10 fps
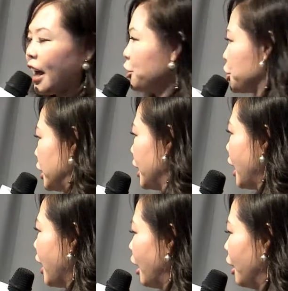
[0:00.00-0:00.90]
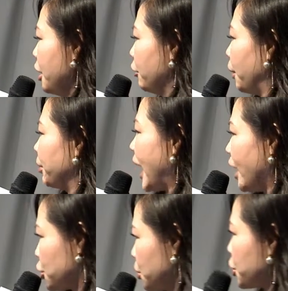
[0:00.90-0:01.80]
actually from the
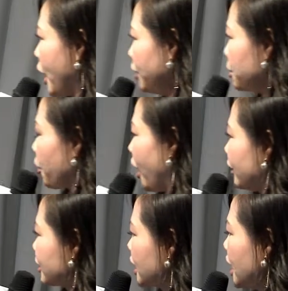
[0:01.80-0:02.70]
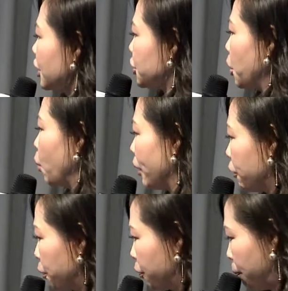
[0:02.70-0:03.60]
social enterprise. So
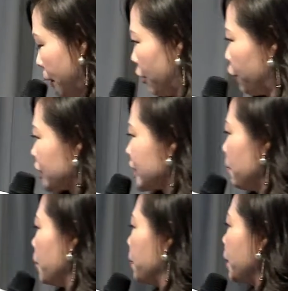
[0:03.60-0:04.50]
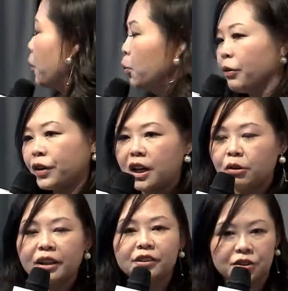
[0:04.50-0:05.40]
with, for example, people with
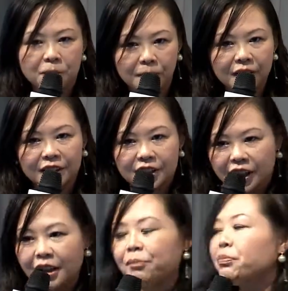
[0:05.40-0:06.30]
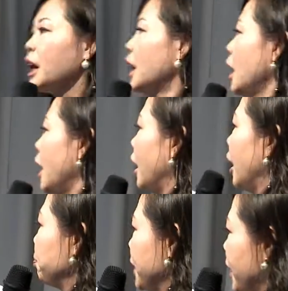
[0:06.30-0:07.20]
hearing disability
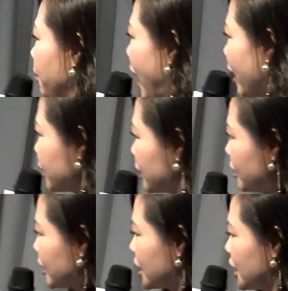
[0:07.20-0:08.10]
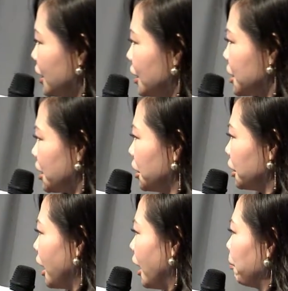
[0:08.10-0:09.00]
became artists.
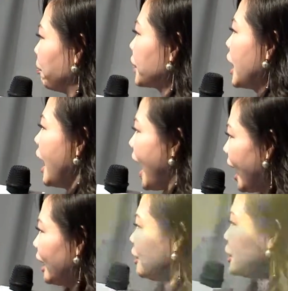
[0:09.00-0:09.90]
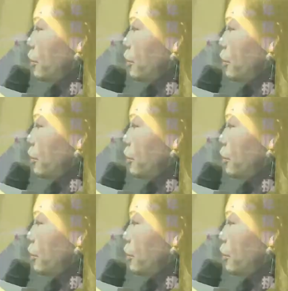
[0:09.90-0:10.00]
So, and